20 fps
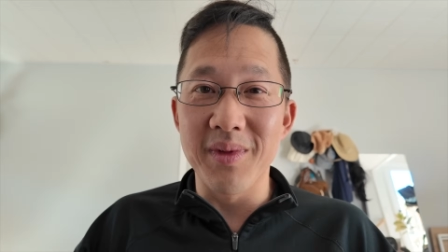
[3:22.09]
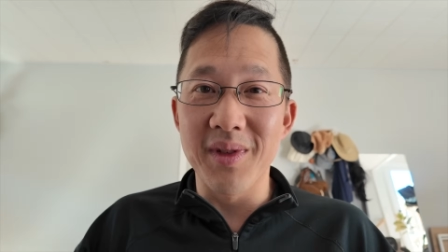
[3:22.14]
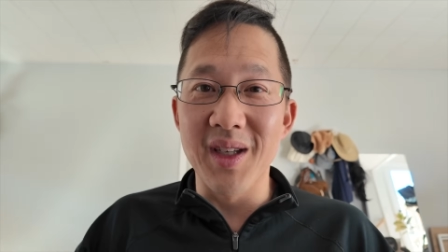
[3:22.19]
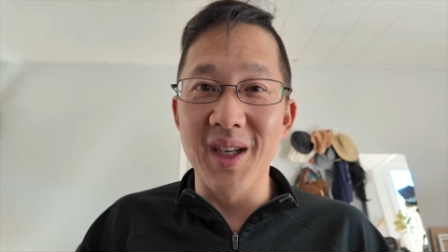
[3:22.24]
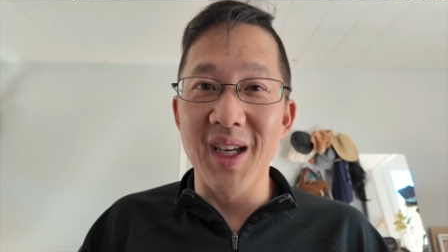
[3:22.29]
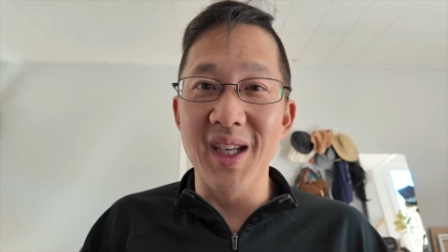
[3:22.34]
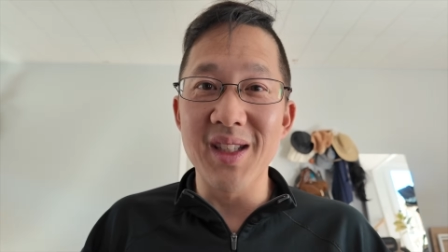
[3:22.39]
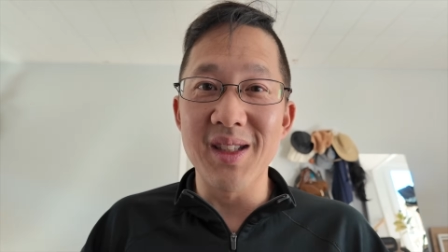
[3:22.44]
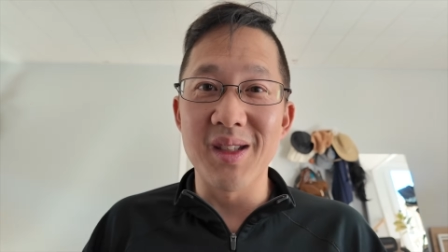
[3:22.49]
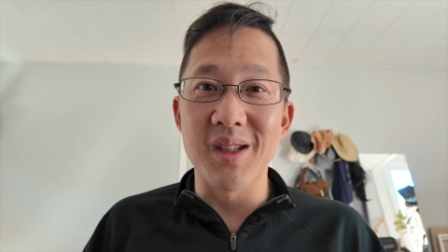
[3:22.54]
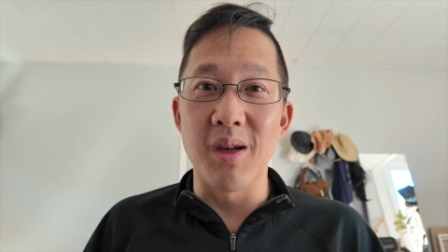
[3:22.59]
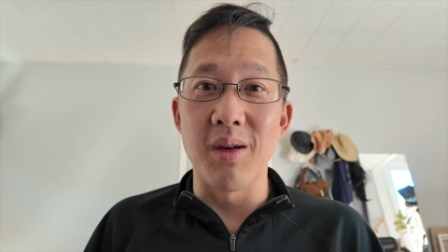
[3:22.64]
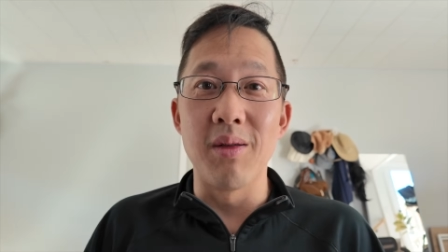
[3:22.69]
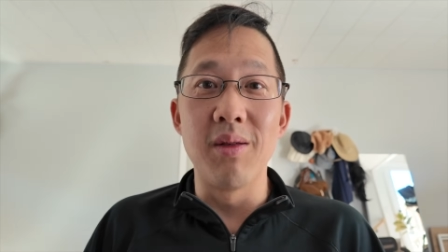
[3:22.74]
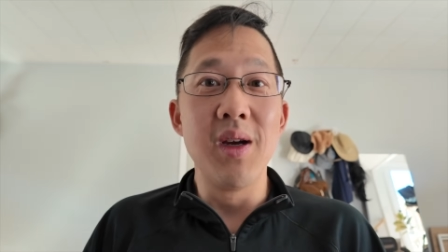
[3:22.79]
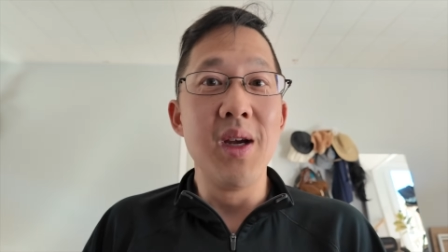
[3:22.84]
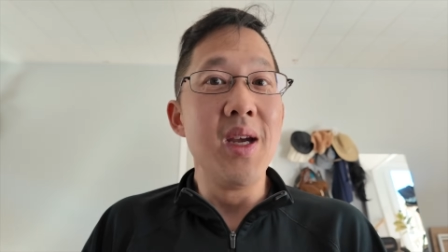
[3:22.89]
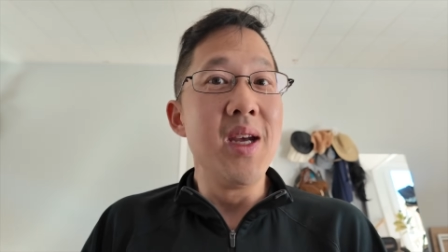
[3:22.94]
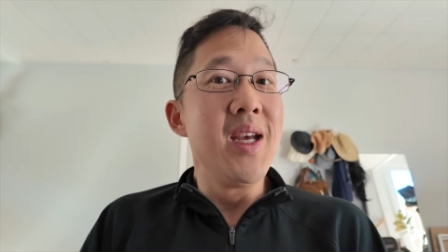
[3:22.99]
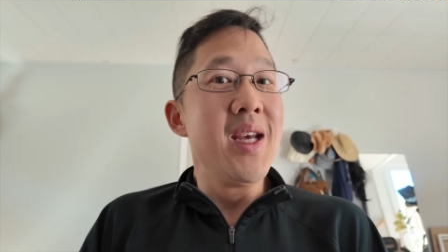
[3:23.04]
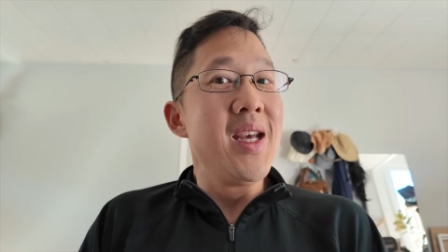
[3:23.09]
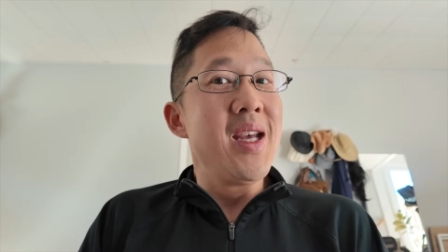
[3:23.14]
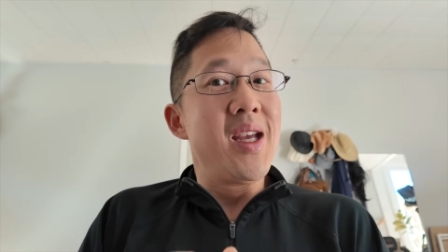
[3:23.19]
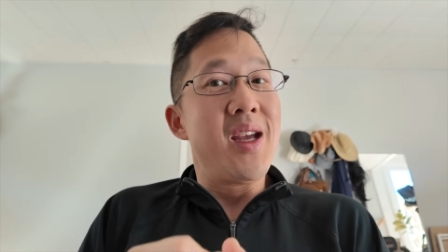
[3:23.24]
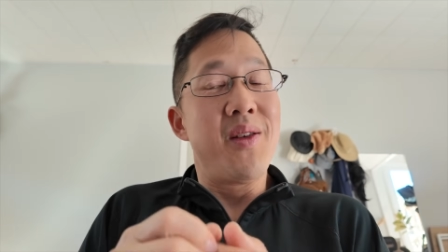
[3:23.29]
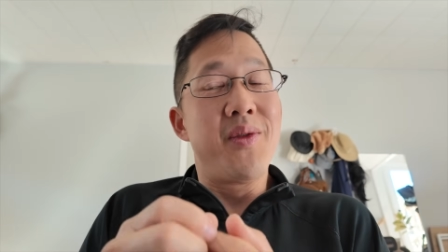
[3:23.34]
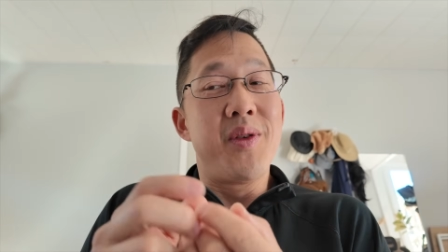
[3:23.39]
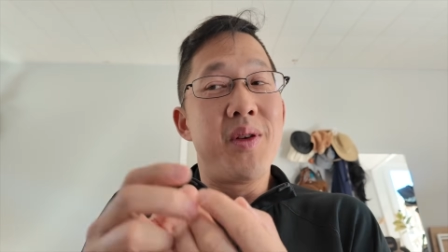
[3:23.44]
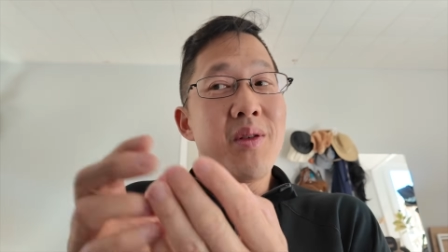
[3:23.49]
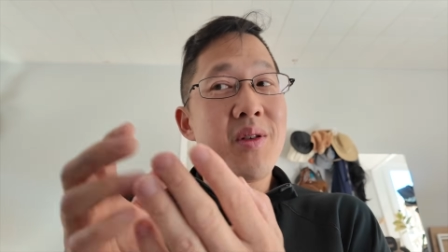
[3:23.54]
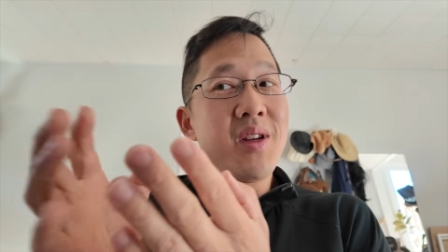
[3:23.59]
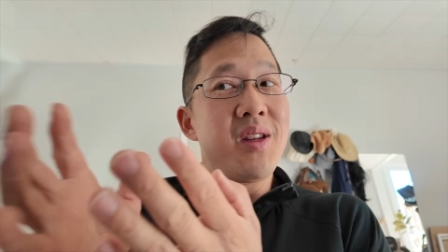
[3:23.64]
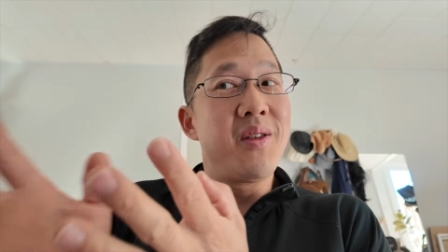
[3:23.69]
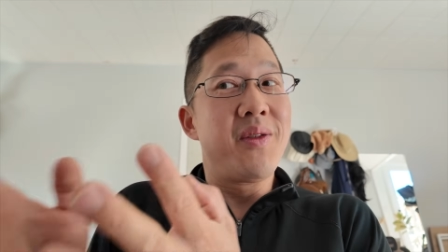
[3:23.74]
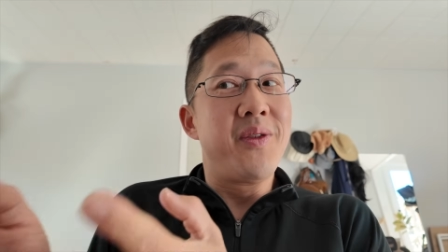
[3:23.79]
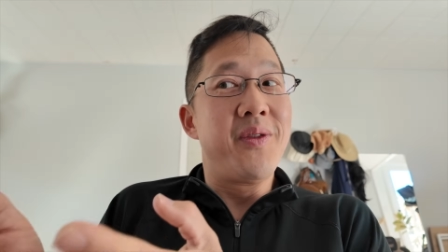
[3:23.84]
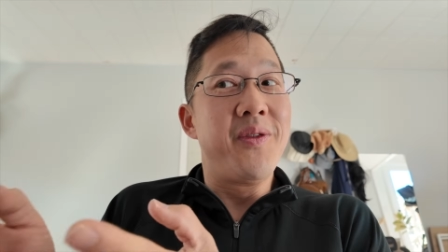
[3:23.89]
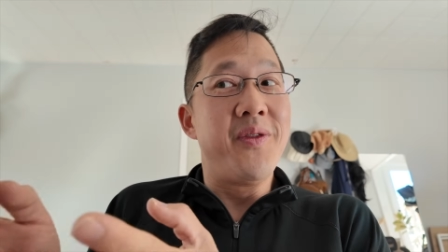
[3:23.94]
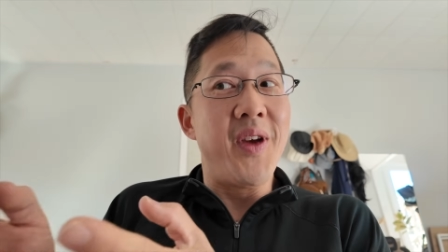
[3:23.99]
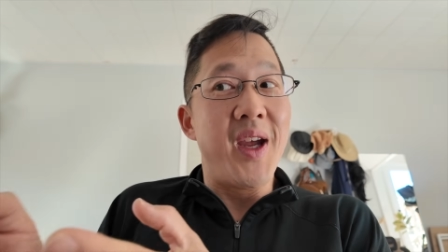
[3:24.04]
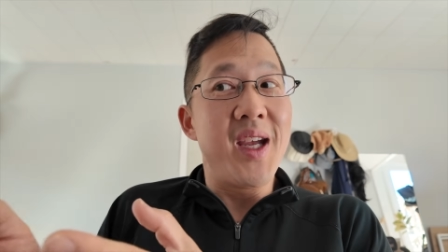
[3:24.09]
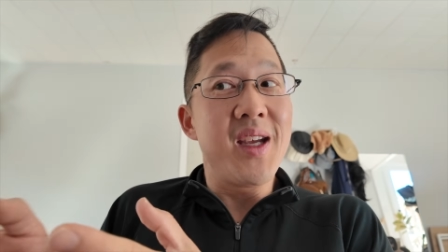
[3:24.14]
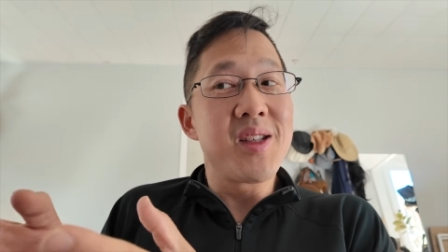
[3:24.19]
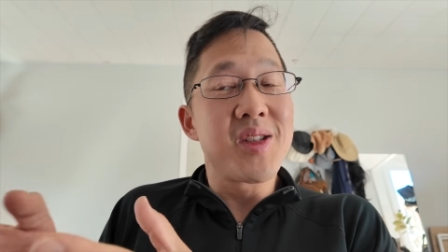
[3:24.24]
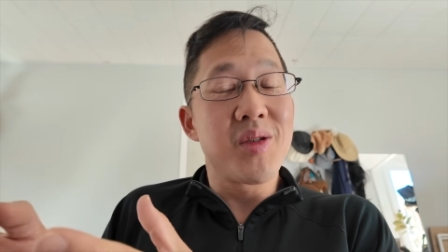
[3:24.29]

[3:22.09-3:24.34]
Okay. So if you're in the fake